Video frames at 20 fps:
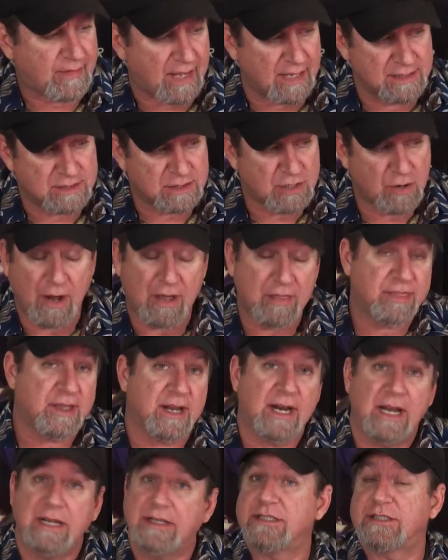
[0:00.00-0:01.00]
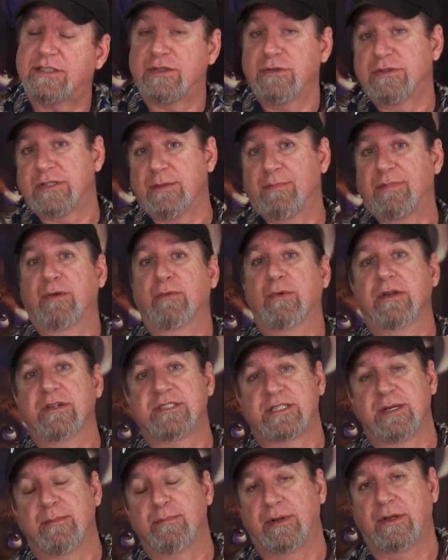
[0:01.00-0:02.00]
And so I thought I'd just do something real
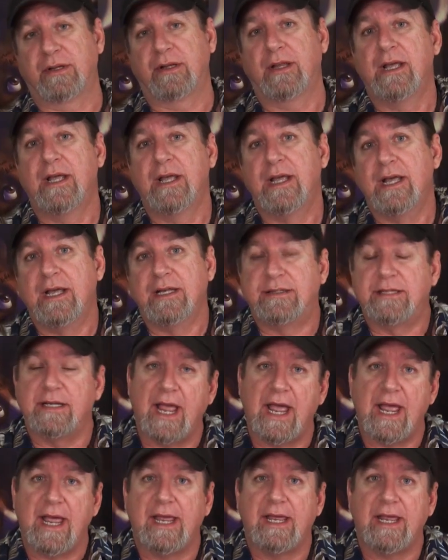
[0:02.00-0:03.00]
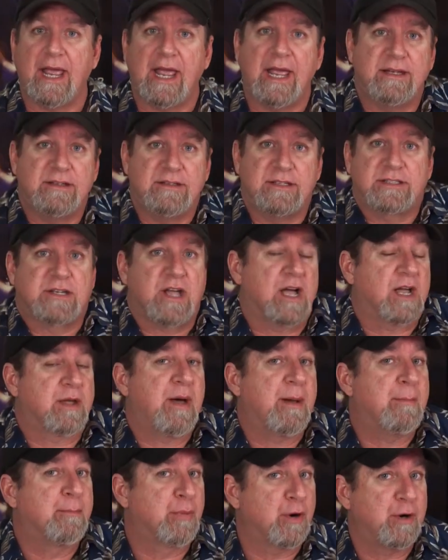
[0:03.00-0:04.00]
simple today and just talk
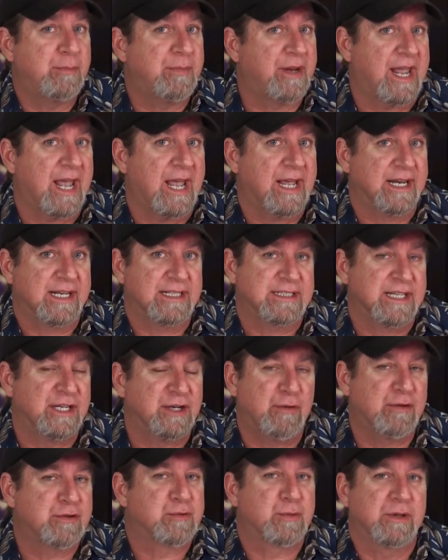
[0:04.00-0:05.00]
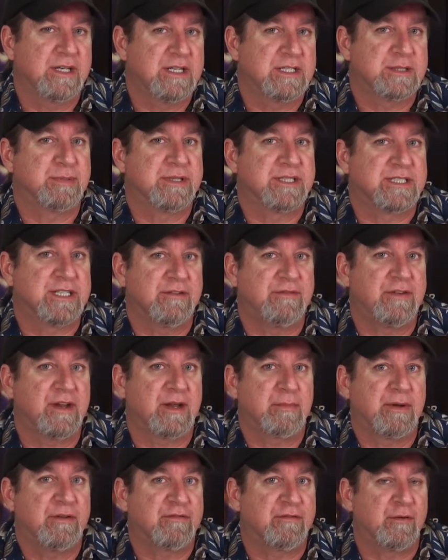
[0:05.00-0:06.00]
about bird mechanics. I know it's really
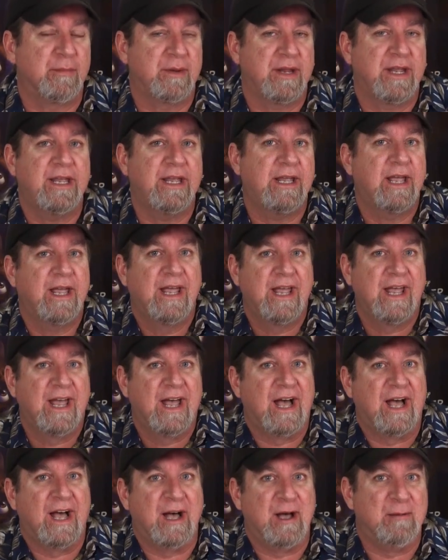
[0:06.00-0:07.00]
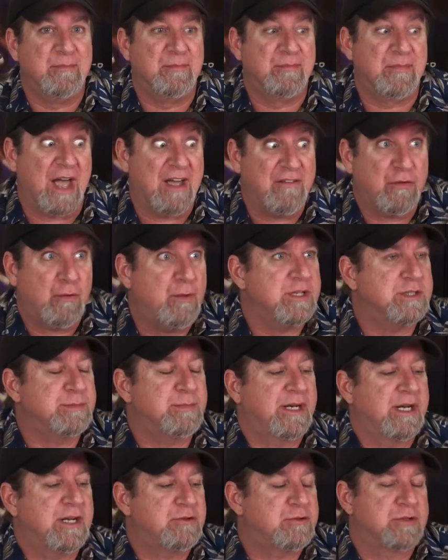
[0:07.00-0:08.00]
specific, but for me, um, I've always
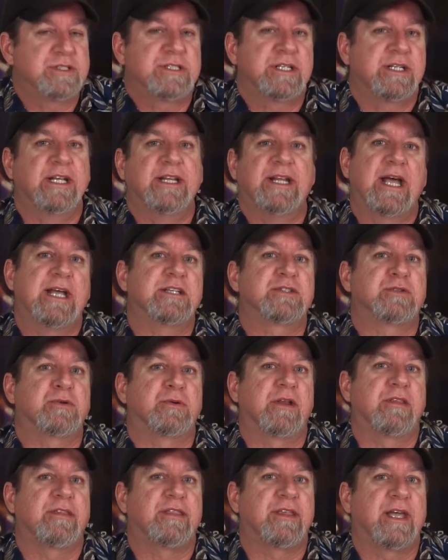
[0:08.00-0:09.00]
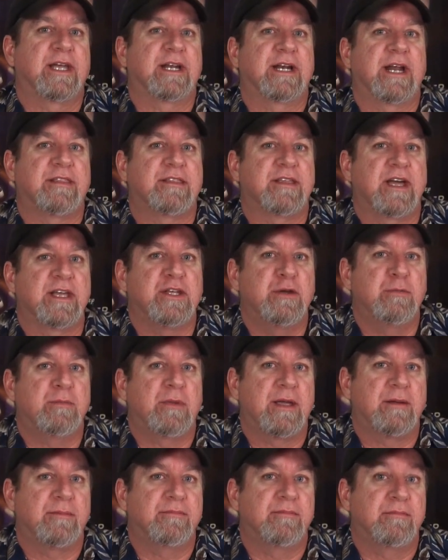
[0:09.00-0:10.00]
been interested in that sort of thing, and I thought you
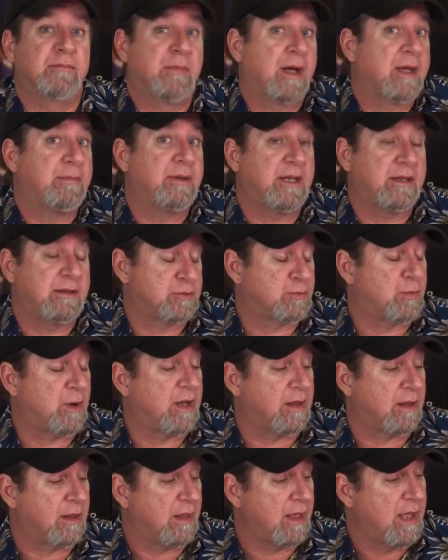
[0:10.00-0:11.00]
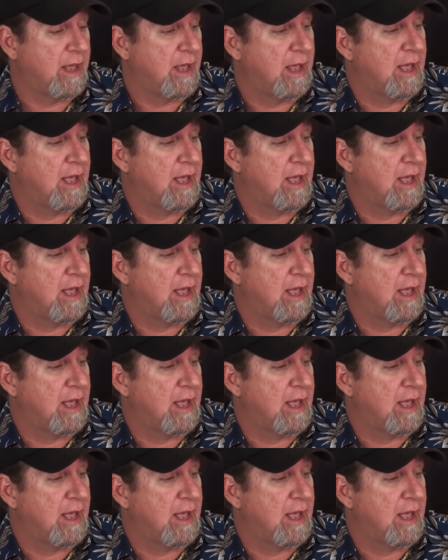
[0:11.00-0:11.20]
might might be as well.